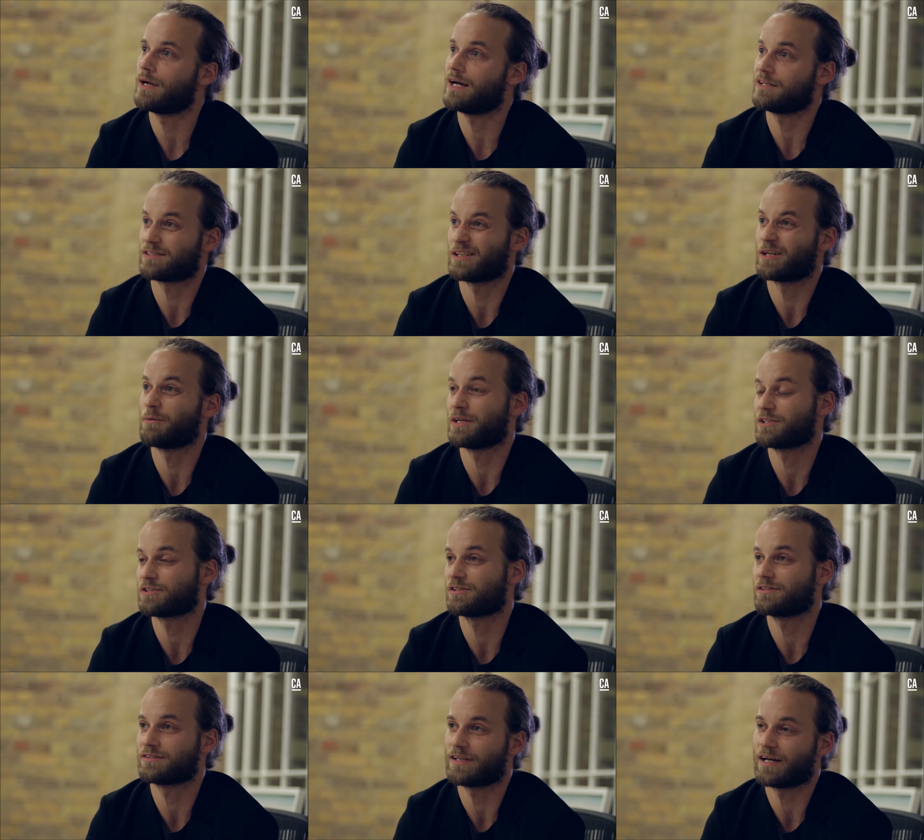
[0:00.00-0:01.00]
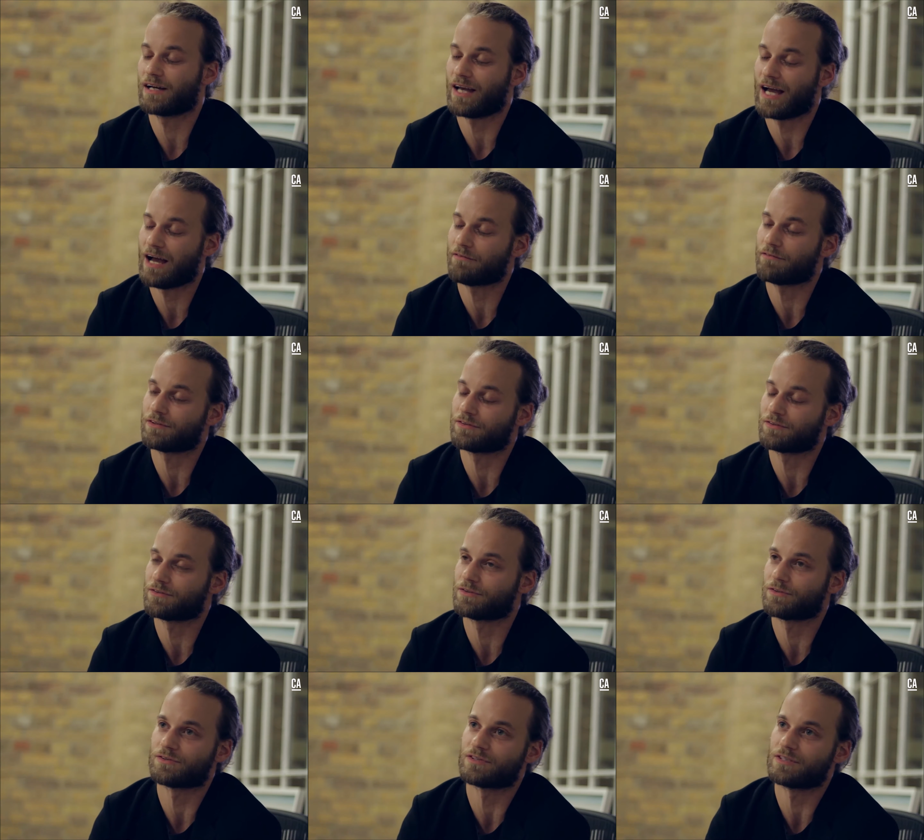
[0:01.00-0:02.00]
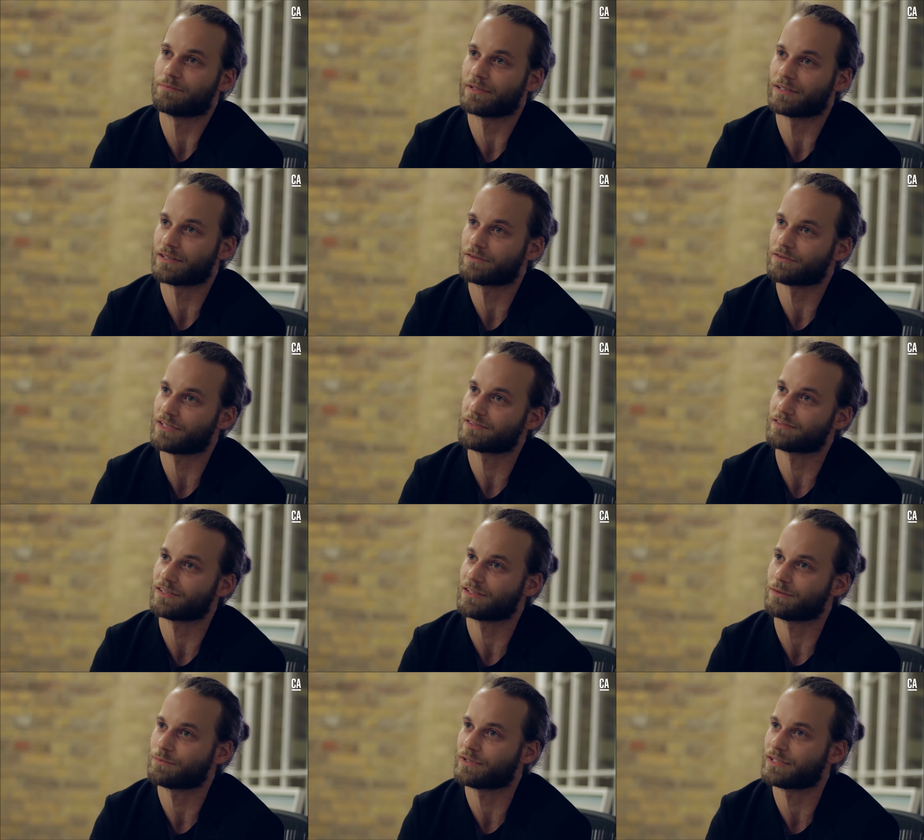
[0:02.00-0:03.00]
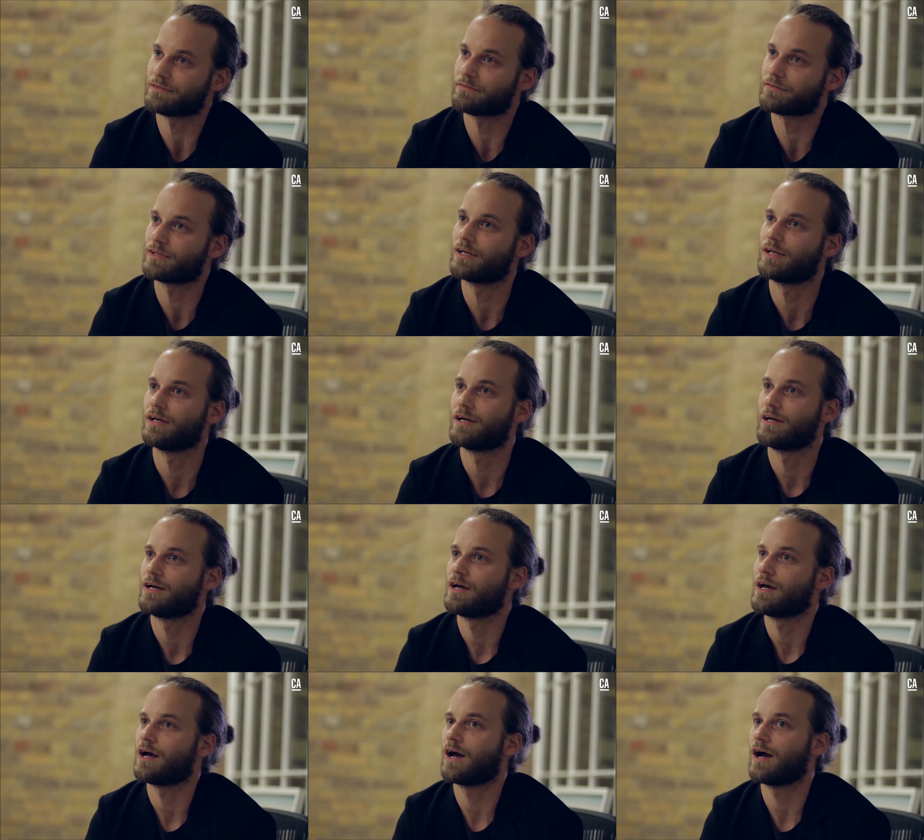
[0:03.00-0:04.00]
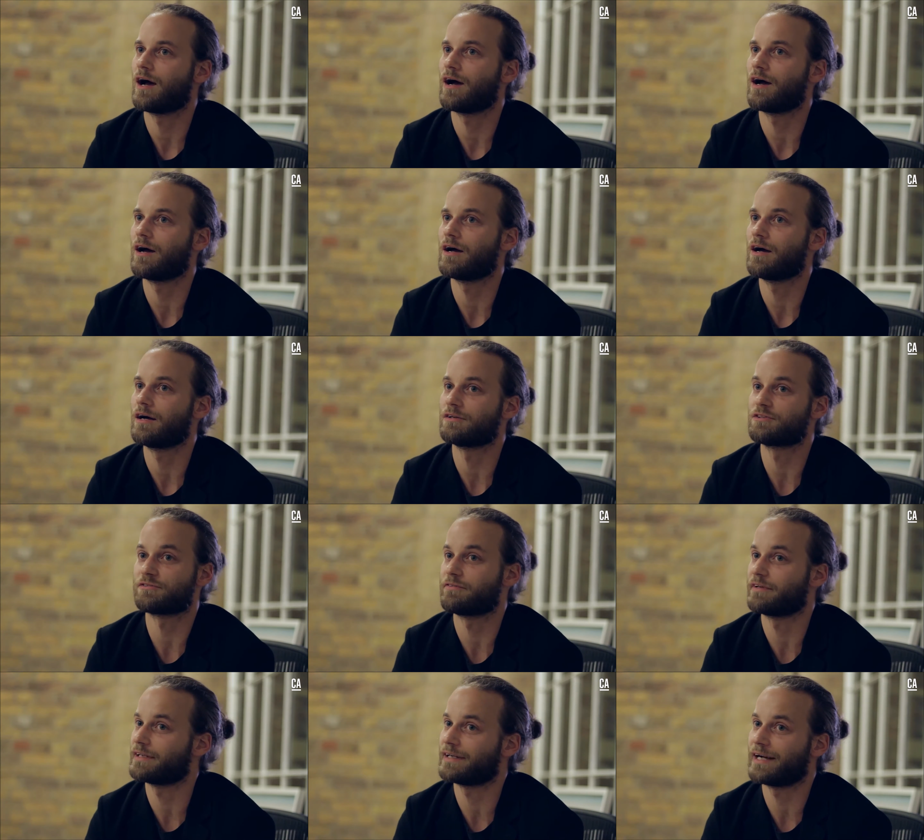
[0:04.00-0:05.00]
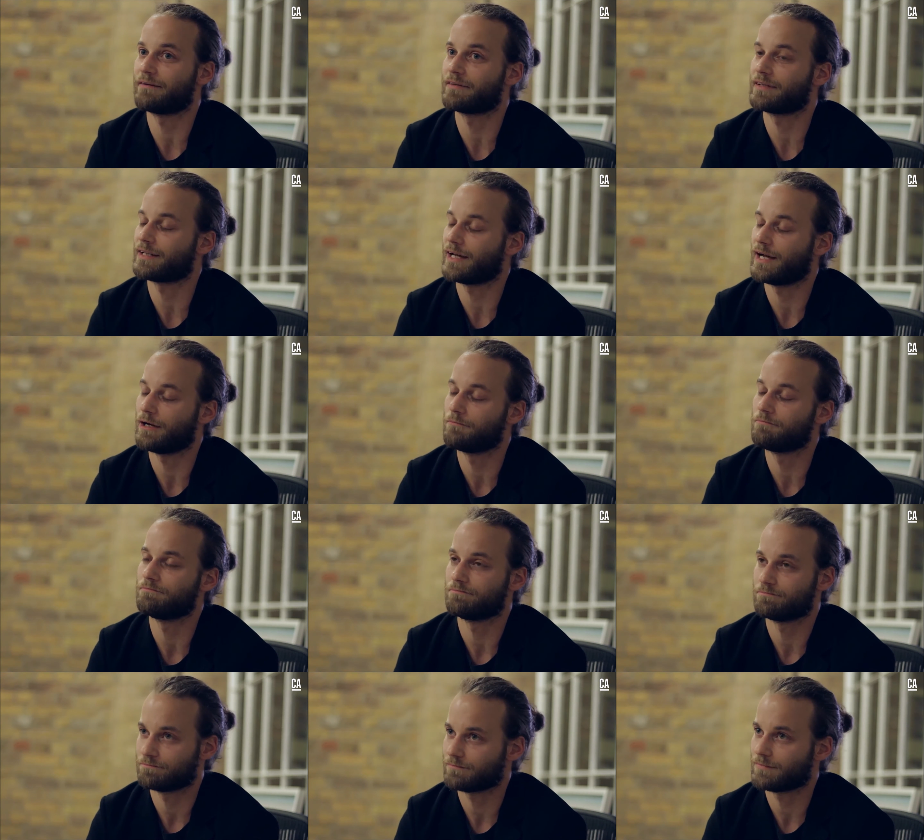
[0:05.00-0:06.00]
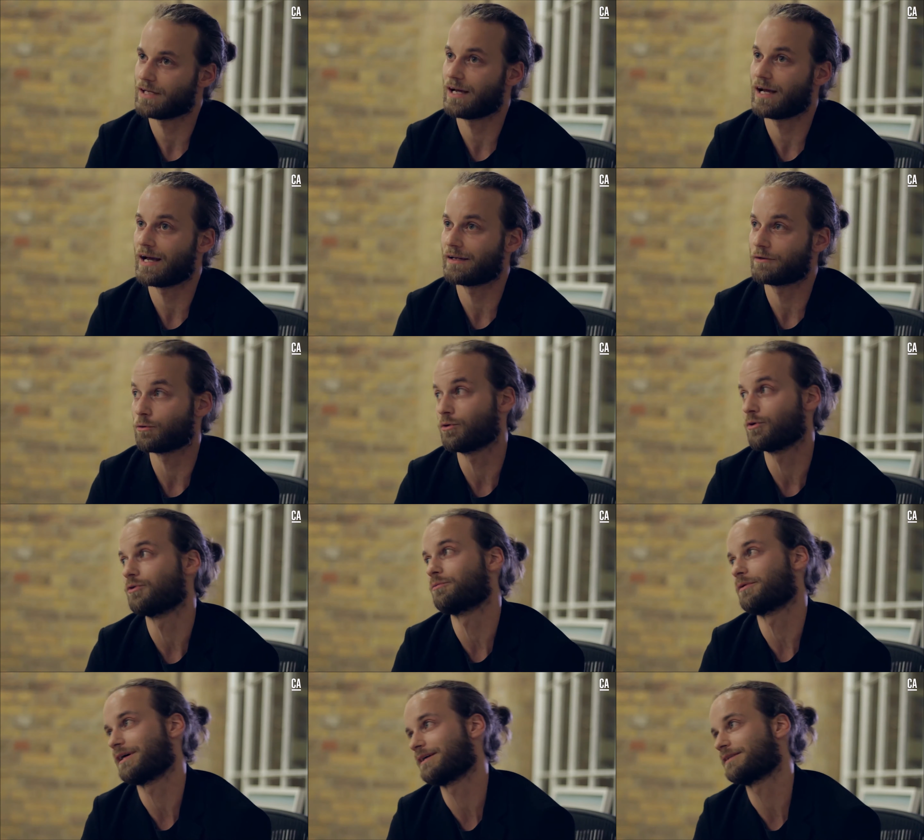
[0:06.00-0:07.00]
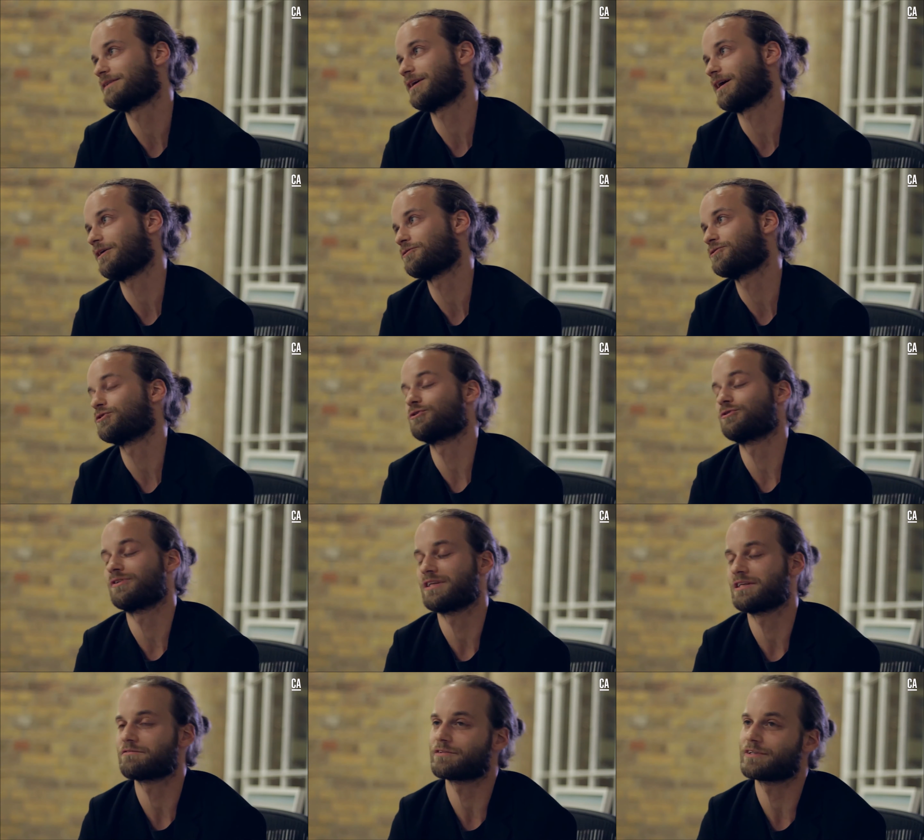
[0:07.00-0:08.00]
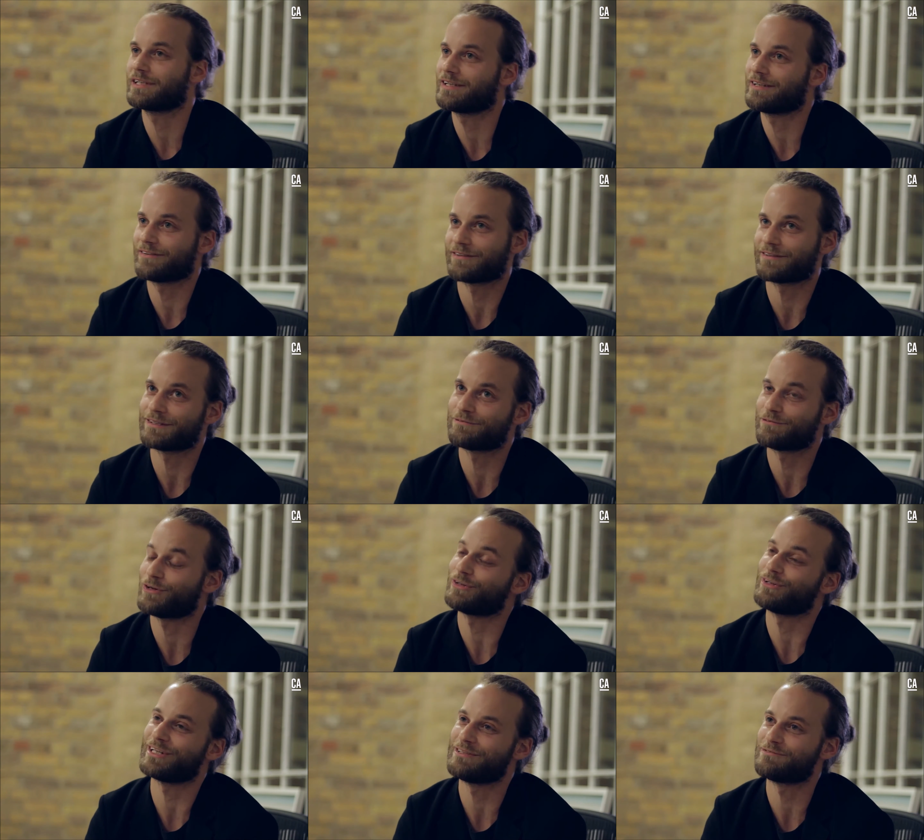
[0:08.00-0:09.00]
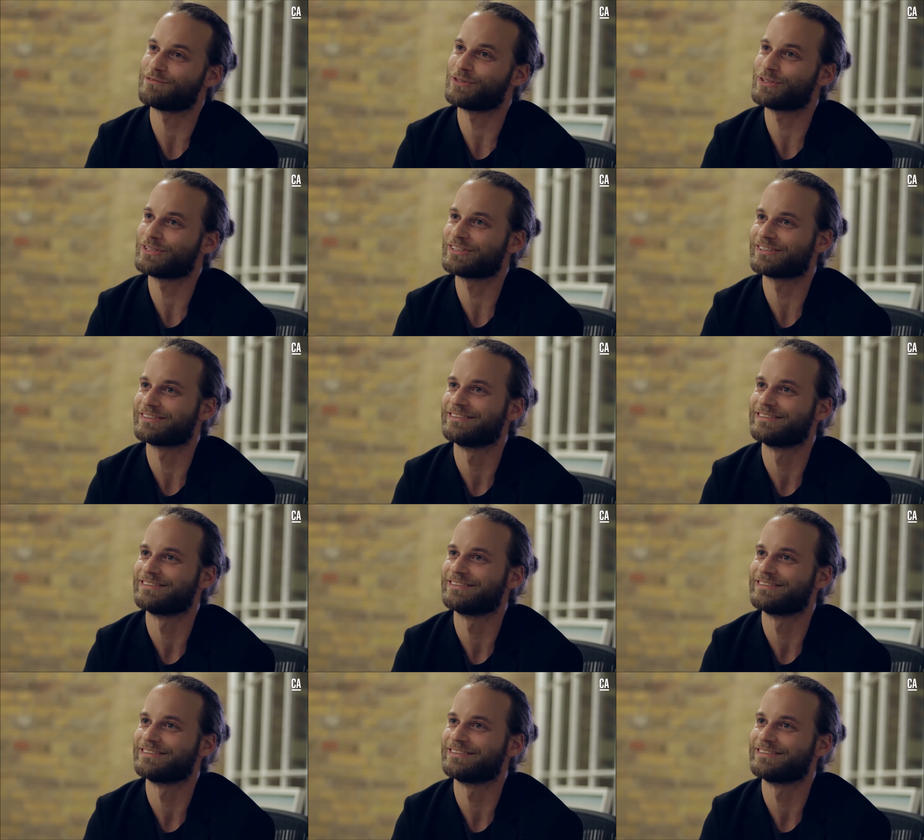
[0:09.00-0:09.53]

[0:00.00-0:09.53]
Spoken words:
asking questions that haven't usually been addressed in the brief, and just figuring everything out, and all the way down to delivery and the final invoice.